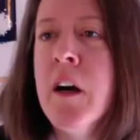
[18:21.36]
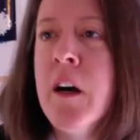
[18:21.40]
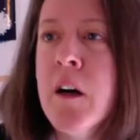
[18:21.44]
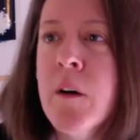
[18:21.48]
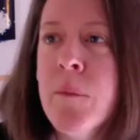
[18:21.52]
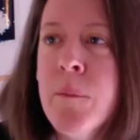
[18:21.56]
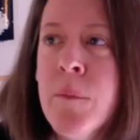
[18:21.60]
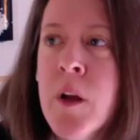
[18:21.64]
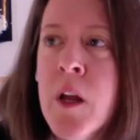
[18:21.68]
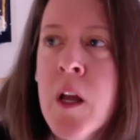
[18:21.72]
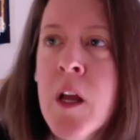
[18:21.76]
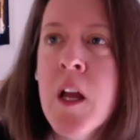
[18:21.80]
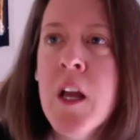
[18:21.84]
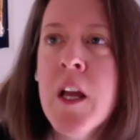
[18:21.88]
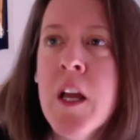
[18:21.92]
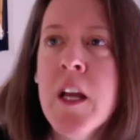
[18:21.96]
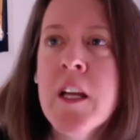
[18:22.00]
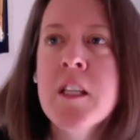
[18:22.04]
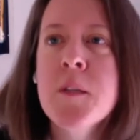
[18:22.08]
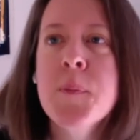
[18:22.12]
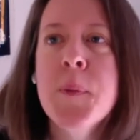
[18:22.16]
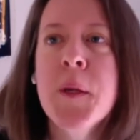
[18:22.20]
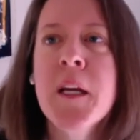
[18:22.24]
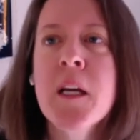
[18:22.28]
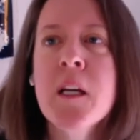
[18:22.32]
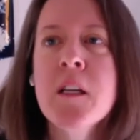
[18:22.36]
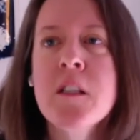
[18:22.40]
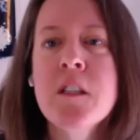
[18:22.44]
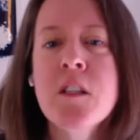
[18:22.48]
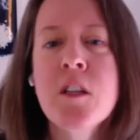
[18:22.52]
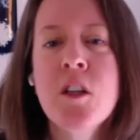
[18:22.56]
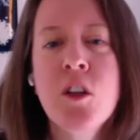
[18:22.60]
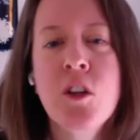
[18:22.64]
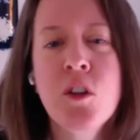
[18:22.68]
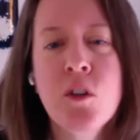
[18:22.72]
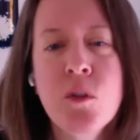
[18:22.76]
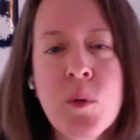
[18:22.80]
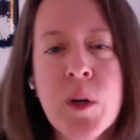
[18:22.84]
Um, it's
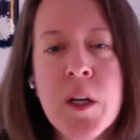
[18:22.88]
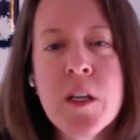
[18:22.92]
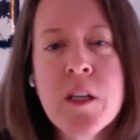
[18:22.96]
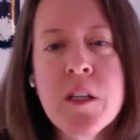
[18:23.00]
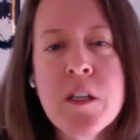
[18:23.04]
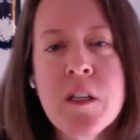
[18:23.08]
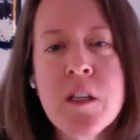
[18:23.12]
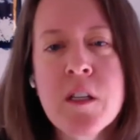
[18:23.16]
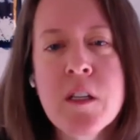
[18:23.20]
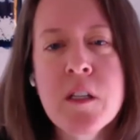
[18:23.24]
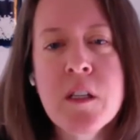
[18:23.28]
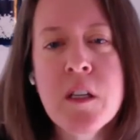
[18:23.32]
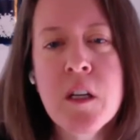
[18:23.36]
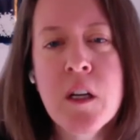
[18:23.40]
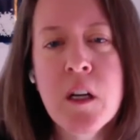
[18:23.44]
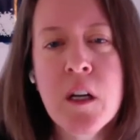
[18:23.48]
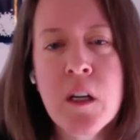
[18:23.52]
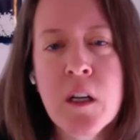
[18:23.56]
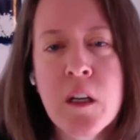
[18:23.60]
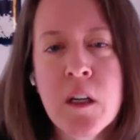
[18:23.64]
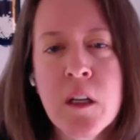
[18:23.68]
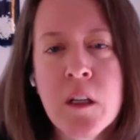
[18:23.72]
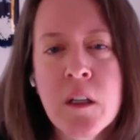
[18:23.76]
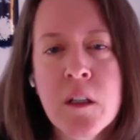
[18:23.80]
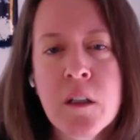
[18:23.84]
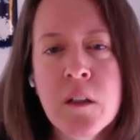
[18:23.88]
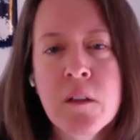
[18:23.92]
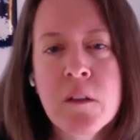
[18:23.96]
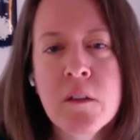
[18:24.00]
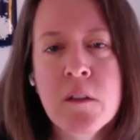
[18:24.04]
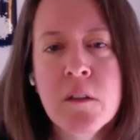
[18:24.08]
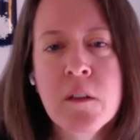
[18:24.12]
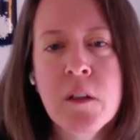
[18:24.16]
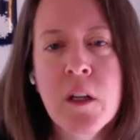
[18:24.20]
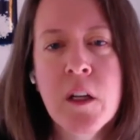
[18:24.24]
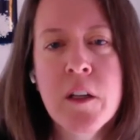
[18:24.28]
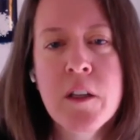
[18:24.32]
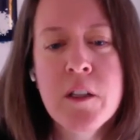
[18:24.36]
because the US
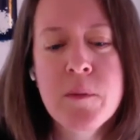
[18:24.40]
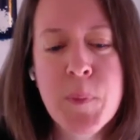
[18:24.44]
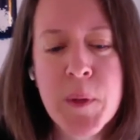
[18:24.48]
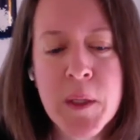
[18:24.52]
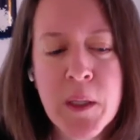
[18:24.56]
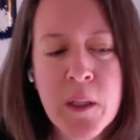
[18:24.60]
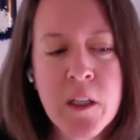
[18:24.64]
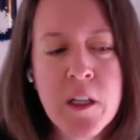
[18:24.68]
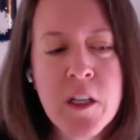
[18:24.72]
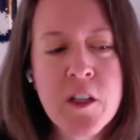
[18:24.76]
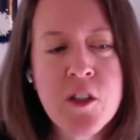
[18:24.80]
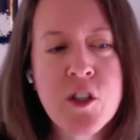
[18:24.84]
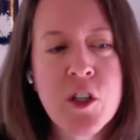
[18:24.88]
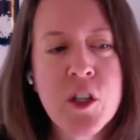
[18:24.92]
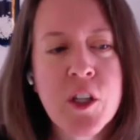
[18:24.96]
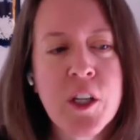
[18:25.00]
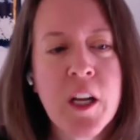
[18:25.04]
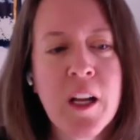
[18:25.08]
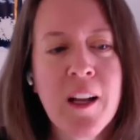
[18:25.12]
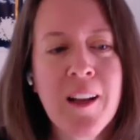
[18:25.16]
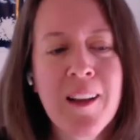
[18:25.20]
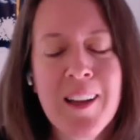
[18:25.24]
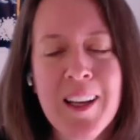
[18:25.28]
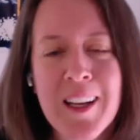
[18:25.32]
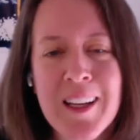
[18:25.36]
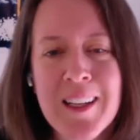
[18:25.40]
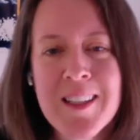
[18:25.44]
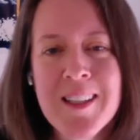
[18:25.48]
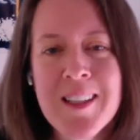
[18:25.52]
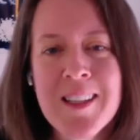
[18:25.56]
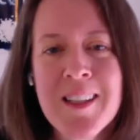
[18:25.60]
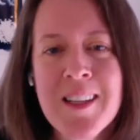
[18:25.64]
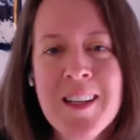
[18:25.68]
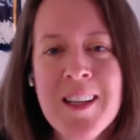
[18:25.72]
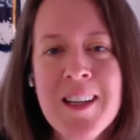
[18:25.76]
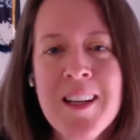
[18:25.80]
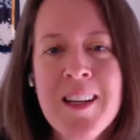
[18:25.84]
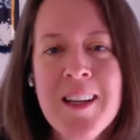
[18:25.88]
uh, ability to
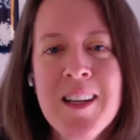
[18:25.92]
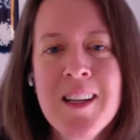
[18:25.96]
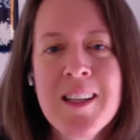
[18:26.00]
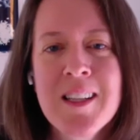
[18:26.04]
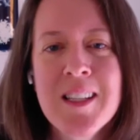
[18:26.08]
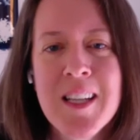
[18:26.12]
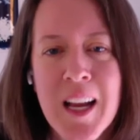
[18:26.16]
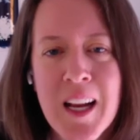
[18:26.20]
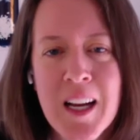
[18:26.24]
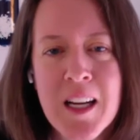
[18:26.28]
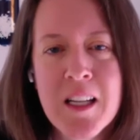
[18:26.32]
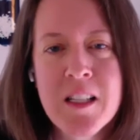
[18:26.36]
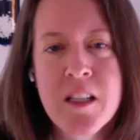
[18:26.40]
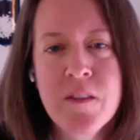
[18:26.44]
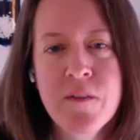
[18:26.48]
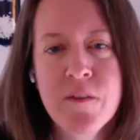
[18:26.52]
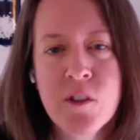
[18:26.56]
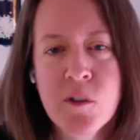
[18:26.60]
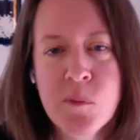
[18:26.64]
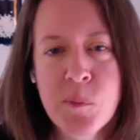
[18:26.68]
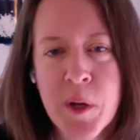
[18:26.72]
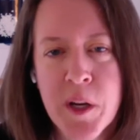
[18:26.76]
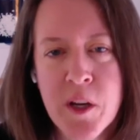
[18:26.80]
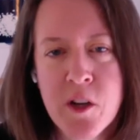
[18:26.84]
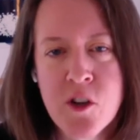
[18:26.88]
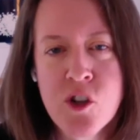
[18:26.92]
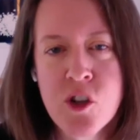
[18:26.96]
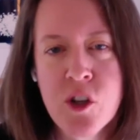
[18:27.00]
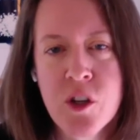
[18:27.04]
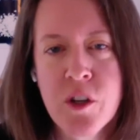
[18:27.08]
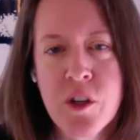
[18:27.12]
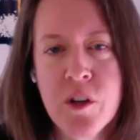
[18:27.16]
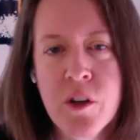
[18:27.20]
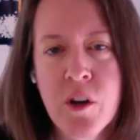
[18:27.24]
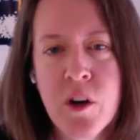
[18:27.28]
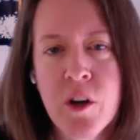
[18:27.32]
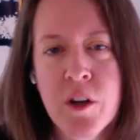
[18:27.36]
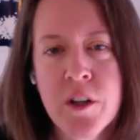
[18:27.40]
collect tax
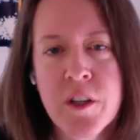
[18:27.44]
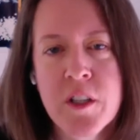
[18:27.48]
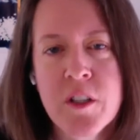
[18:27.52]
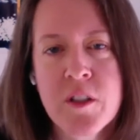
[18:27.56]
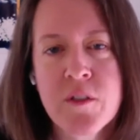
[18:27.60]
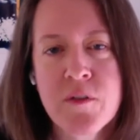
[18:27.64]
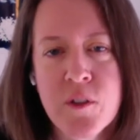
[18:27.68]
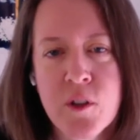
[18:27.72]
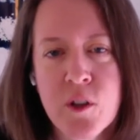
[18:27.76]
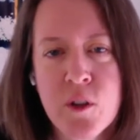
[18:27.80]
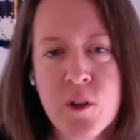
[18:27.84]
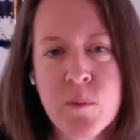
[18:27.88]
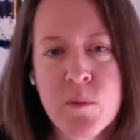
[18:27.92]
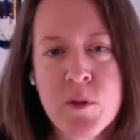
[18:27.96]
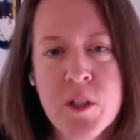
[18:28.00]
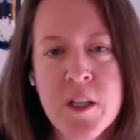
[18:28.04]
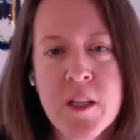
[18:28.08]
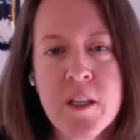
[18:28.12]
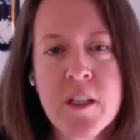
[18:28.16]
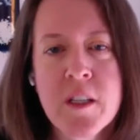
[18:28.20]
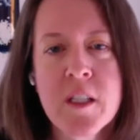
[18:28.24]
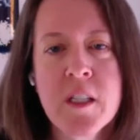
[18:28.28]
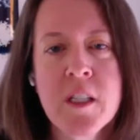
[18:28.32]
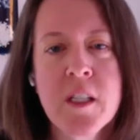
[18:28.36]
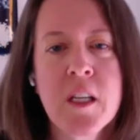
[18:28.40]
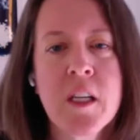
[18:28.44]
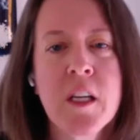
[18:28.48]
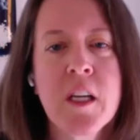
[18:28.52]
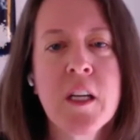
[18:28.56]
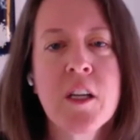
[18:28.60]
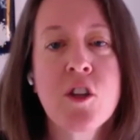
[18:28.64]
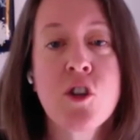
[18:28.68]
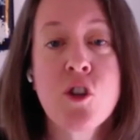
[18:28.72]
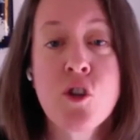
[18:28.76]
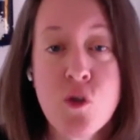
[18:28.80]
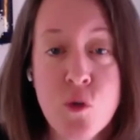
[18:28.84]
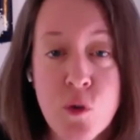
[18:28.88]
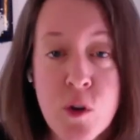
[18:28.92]
information on its firms is
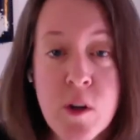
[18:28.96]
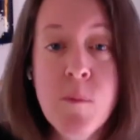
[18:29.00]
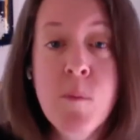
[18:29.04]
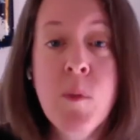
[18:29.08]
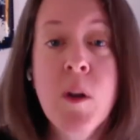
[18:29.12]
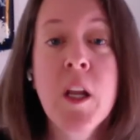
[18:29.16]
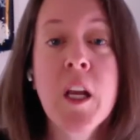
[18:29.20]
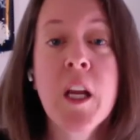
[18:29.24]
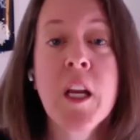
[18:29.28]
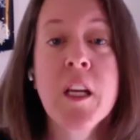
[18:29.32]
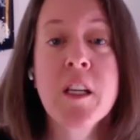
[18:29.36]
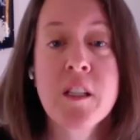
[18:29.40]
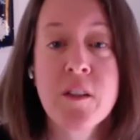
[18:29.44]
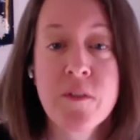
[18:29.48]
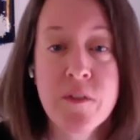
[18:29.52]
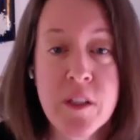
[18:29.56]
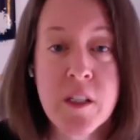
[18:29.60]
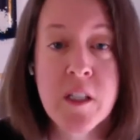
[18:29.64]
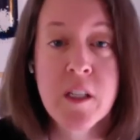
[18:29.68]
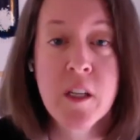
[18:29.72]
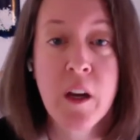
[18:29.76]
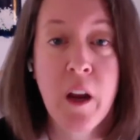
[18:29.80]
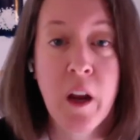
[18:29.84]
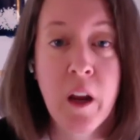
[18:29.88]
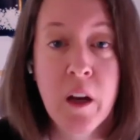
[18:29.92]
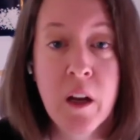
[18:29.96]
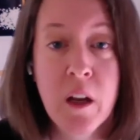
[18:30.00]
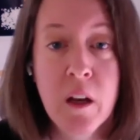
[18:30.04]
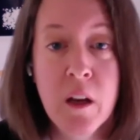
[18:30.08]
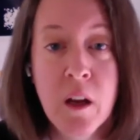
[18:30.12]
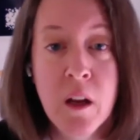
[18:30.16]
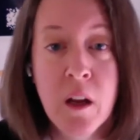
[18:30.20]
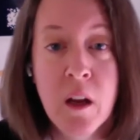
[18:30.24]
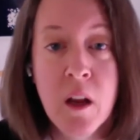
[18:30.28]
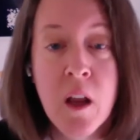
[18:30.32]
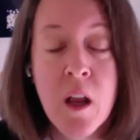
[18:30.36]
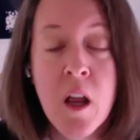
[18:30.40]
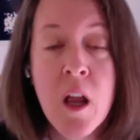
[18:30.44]
extremely
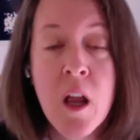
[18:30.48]
sophisticated.